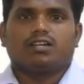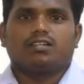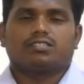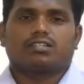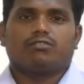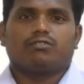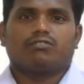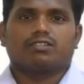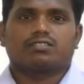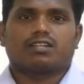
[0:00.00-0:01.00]
I secured
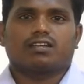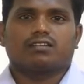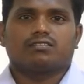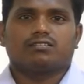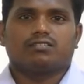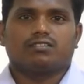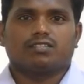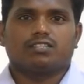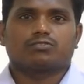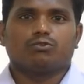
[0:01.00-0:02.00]
first rank
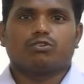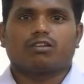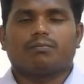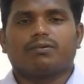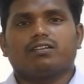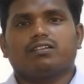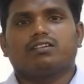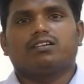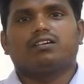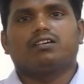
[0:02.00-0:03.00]
that is school topper
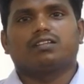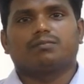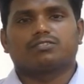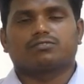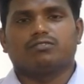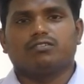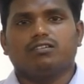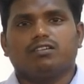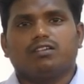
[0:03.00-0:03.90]
in my school,